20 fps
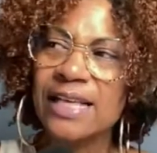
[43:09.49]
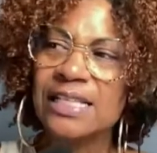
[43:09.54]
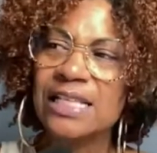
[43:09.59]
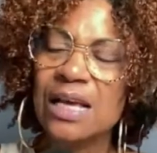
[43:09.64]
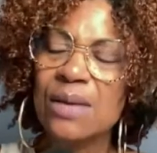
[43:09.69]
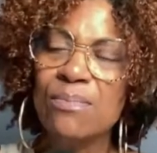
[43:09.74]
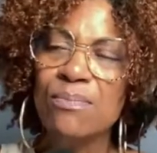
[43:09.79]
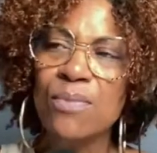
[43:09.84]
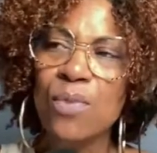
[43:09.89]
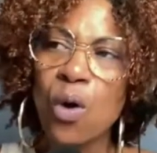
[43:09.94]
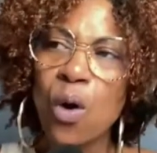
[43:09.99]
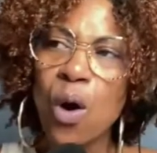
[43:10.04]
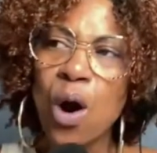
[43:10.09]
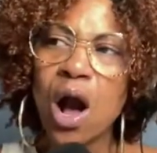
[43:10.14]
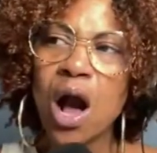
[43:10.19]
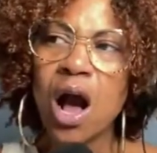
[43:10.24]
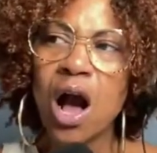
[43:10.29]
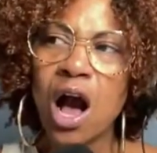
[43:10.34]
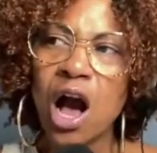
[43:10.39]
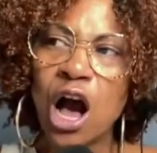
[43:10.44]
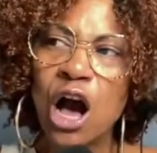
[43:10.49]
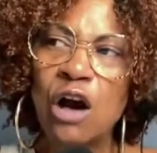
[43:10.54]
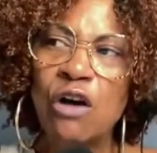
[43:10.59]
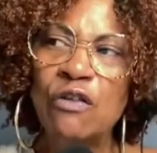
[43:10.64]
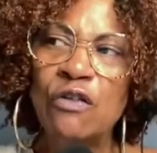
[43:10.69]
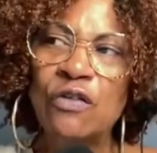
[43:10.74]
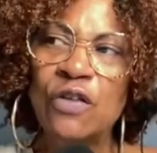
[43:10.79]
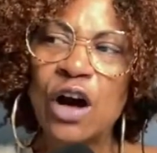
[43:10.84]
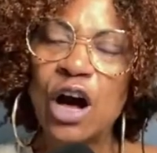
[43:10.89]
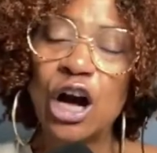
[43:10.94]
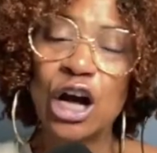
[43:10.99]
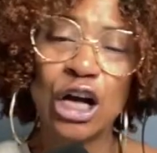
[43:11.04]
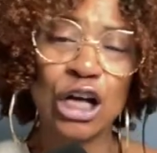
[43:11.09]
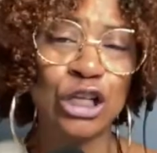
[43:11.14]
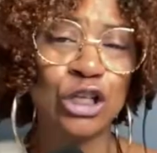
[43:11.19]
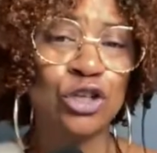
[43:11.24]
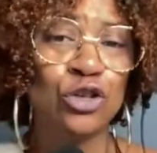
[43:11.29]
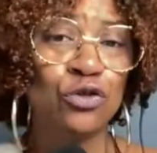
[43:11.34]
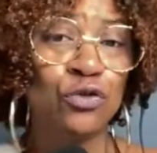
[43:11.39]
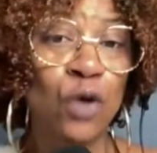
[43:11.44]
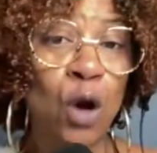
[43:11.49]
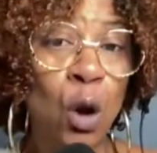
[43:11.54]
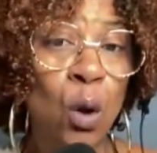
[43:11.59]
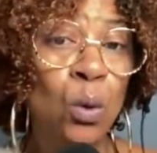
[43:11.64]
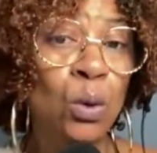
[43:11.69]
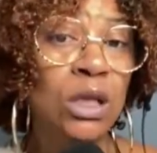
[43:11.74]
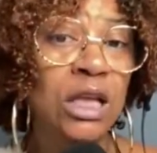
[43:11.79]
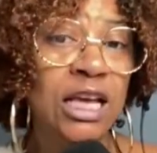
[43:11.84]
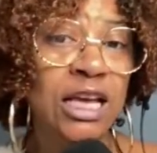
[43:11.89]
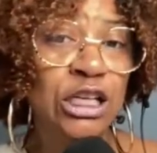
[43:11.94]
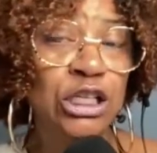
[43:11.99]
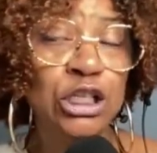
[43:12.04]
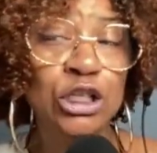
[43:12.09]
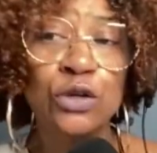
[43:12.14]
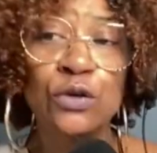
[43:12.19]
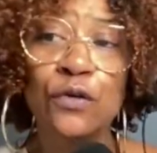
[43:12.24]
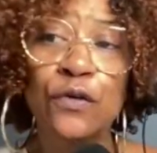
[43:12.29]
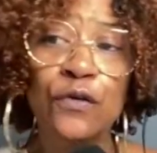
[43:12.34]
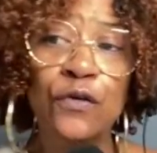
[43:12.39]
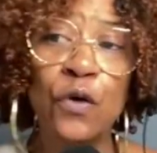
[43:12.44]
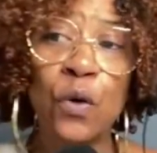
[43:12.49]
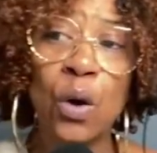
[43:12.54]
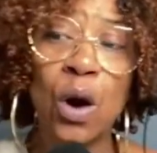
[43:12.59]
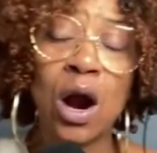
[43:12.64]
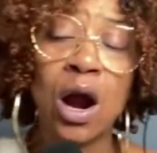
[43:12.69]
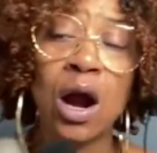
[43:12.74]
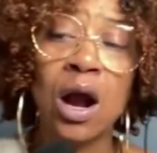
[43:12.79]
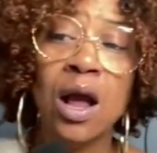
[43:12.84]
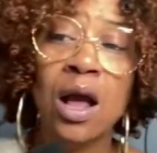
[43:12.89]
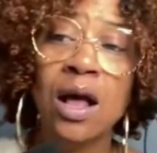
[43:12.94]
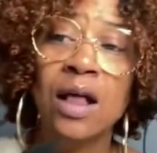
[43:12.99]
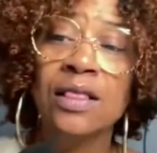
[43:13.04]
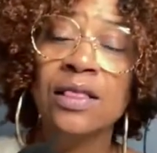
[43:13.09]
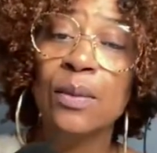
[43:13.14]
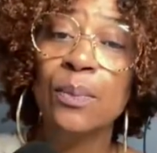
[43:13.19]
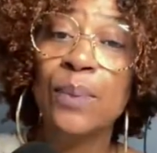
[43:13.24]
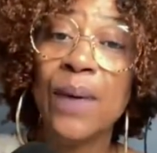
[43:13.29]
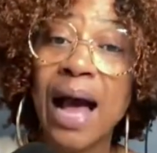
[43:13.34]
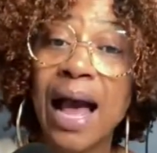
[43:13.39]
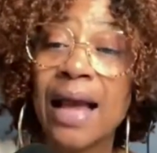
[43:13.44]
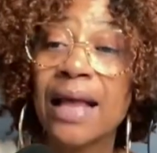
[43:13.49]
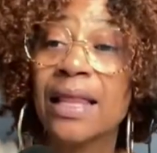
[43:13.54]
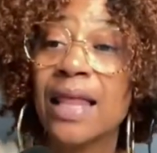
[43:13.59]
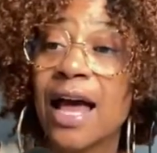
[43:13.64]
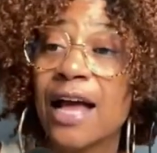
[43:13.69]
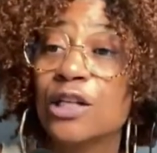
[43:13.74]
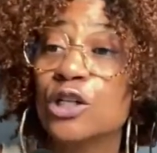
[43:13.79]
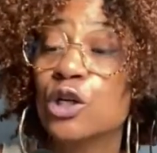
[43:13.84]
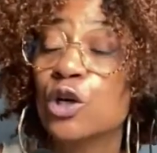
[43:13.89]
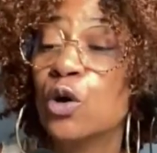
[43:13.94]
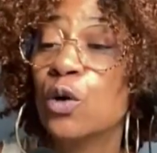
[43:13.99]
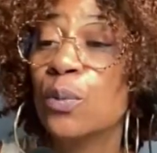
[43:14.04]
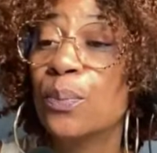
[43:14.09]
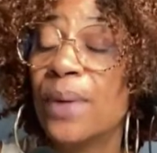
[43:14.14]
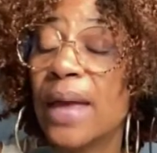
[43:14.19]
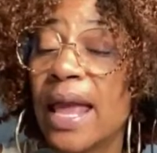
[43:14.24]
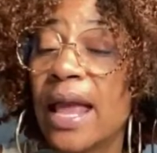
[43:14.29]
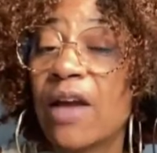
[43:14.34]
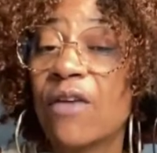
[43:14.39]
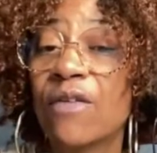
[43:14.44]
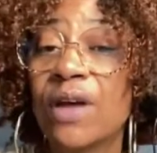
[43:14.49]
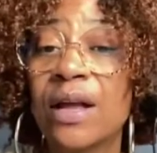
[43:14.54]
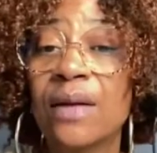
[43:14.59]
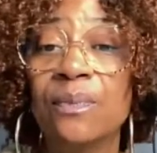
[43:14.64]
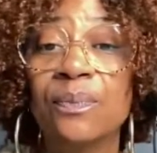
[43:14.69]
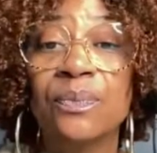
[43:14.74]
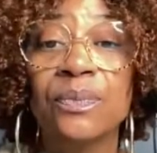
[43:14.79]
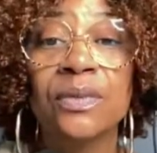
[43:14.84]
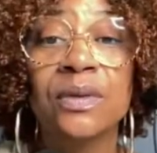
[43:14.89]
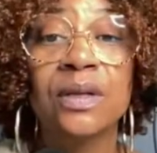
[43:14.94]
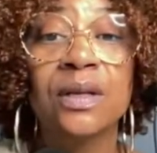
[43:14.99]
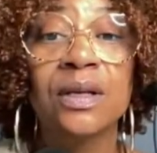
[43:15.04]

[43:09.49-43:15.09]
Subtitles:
Is it more of a control issue for the biological parent?